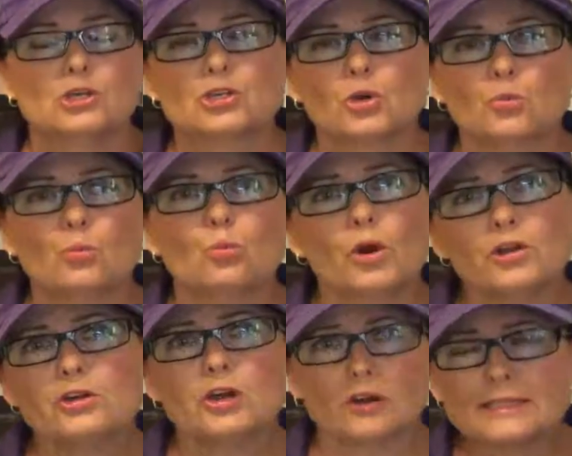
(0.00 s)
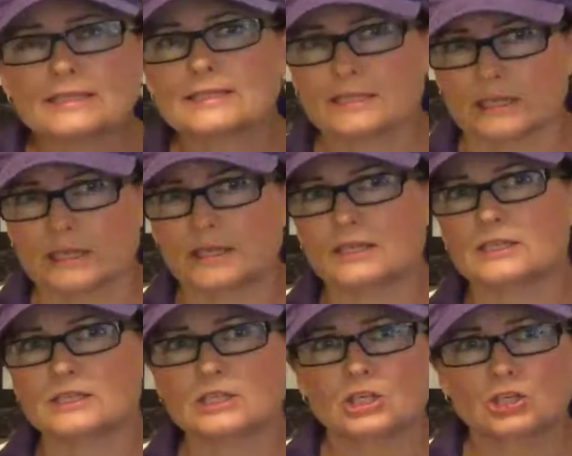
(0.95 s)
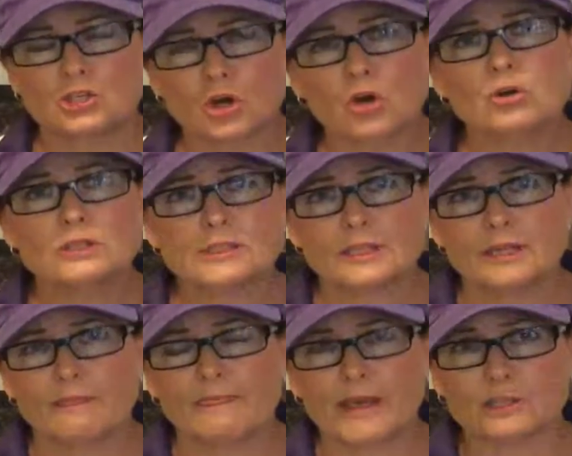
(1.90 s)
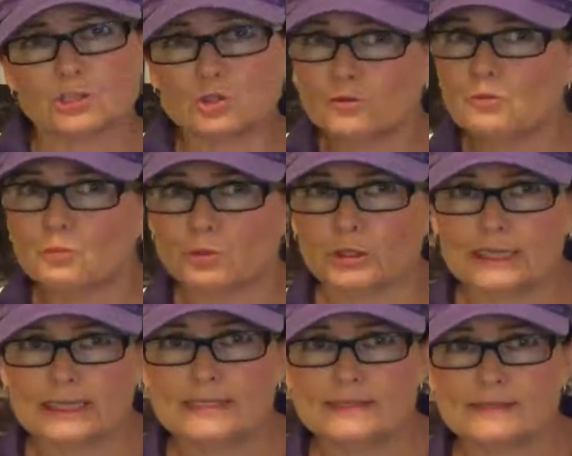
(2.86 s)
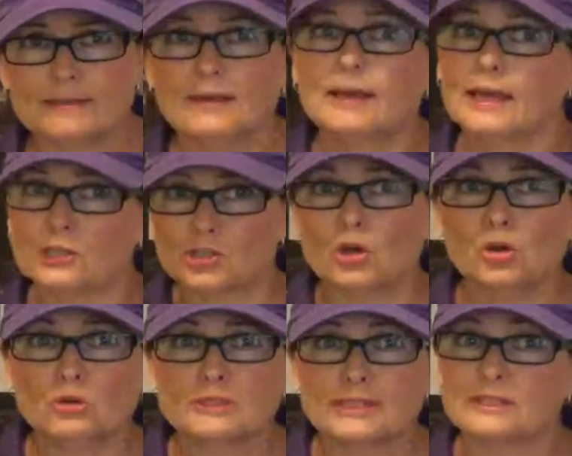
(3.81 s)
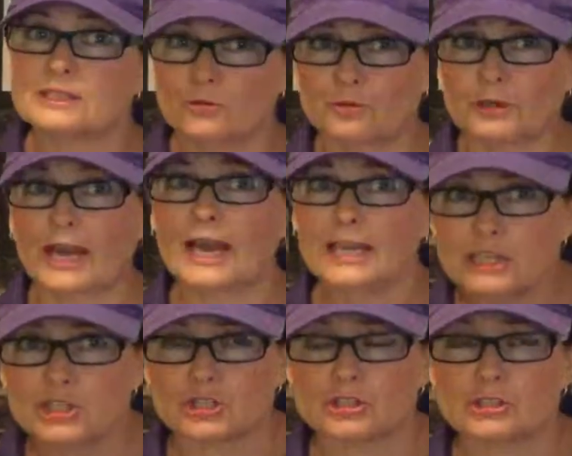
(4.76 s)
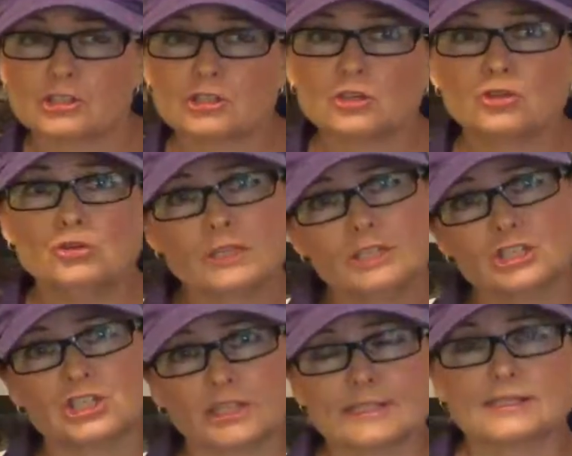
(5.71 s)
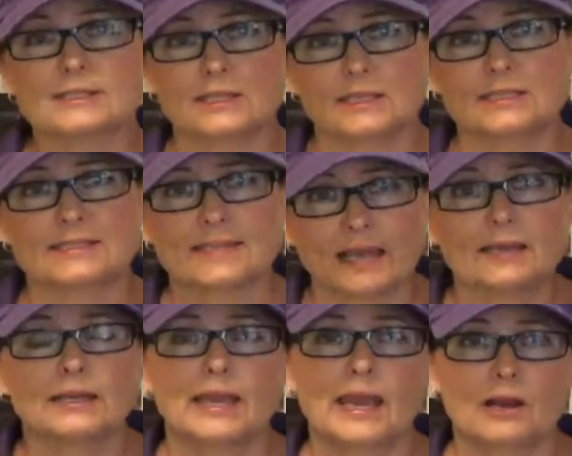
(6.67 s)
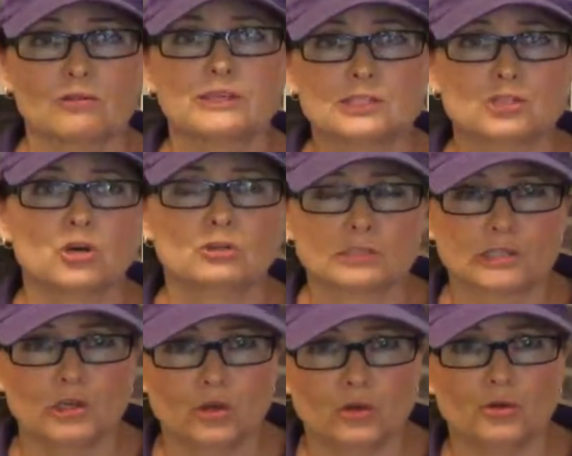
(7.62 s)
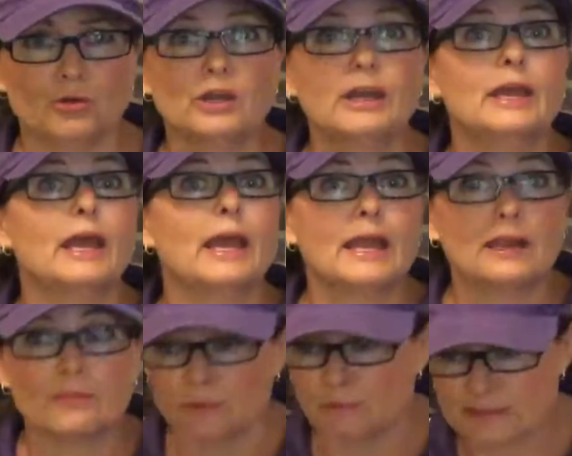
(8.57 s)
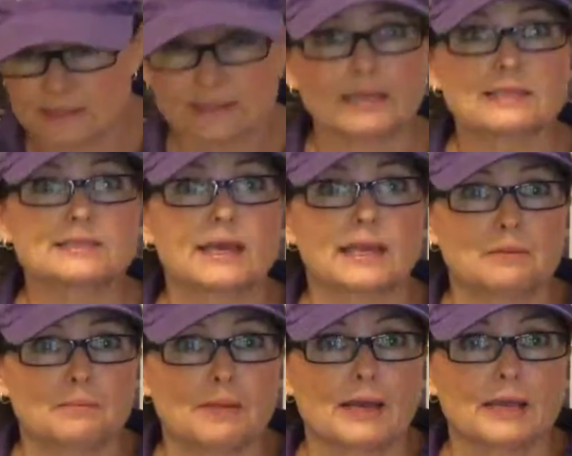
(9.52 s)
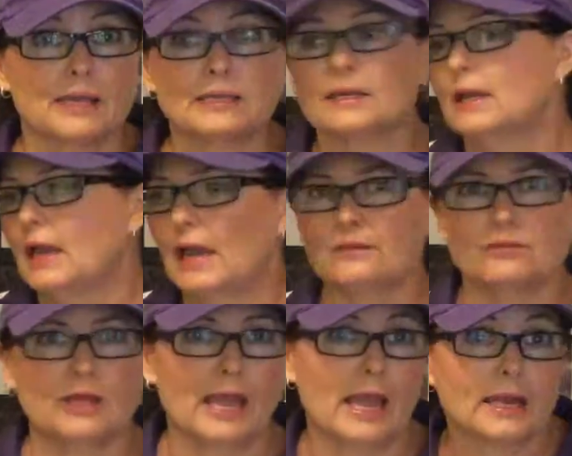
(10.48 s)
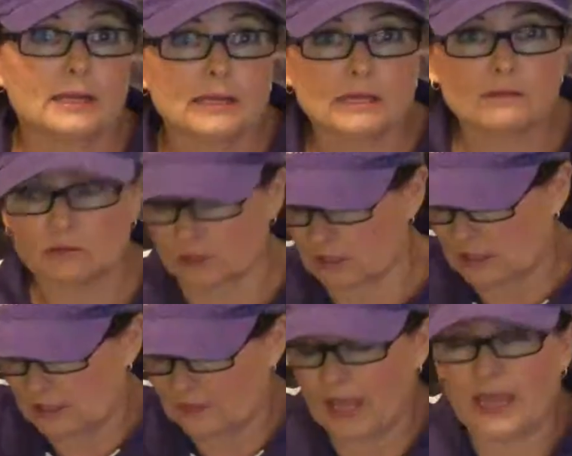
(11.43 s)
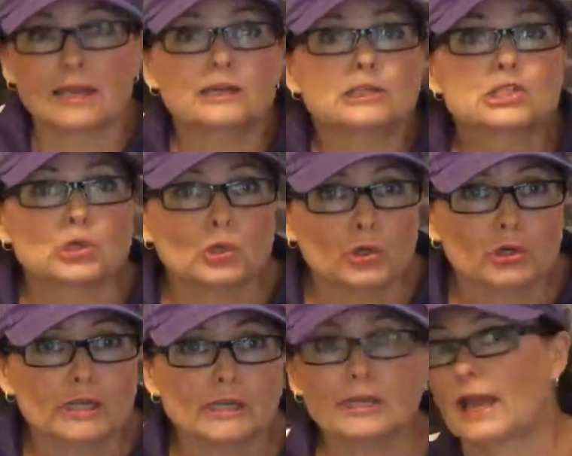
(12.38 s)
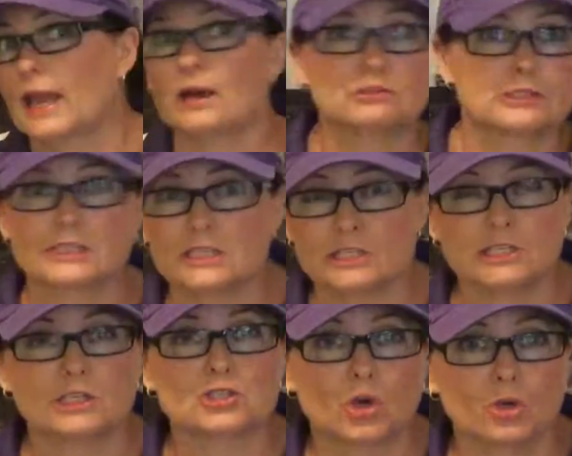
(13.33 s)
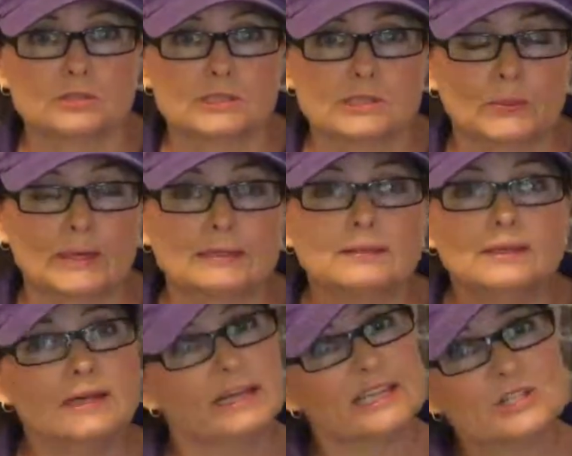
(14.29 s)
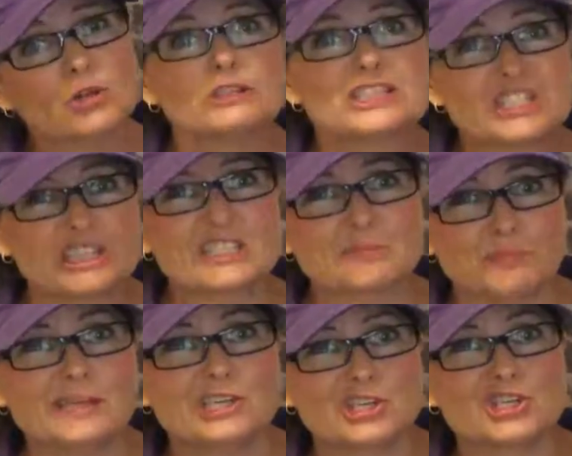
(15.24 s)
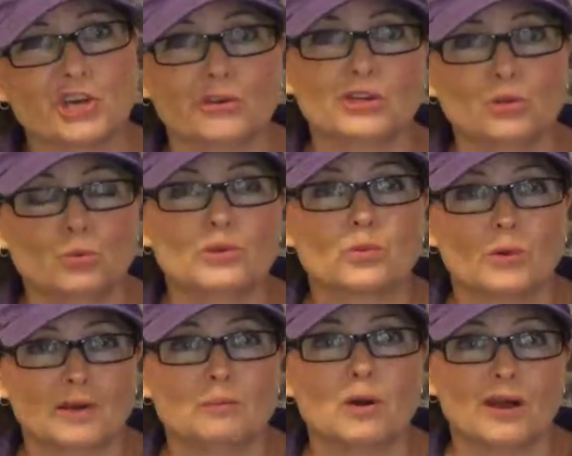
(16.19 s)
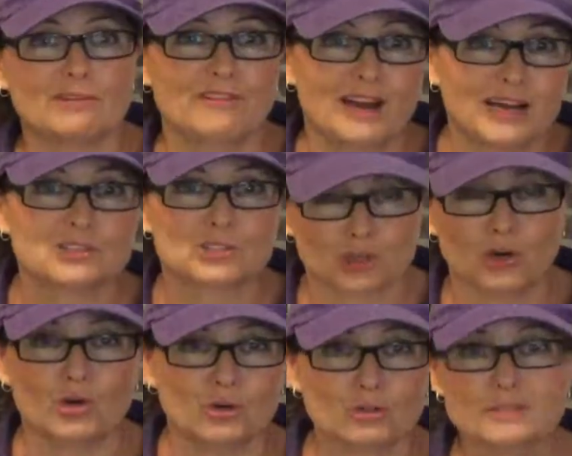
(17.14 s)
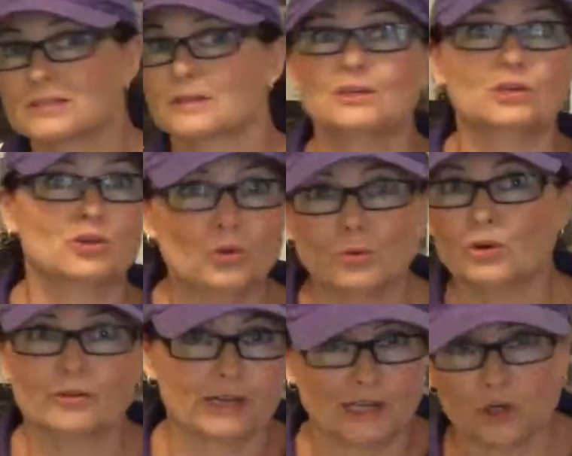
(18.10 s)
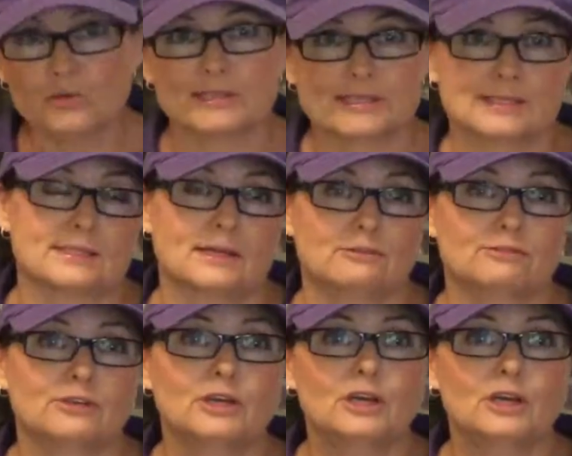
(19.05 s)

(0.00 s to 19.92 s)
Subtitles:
So what you're going to see is dogs that are different breeds and dogs that are different ages. So you can just see exactly how these dogs learn and the mistakes they can make, and the handlers learning how to teach their dogs as well. It's not just me showing you with one of my advanced dogs who already know this stuff.